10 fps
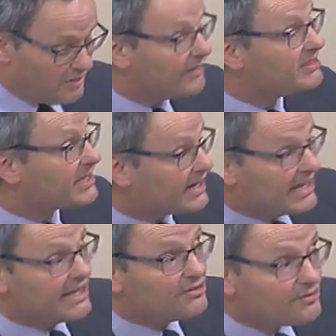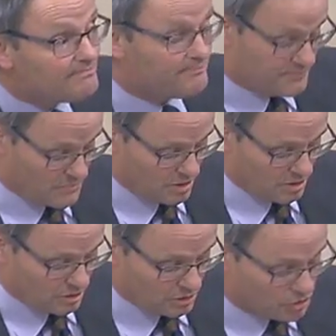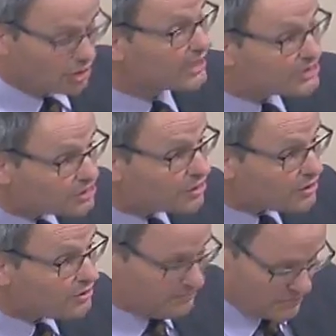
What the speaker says: There is a need to listen,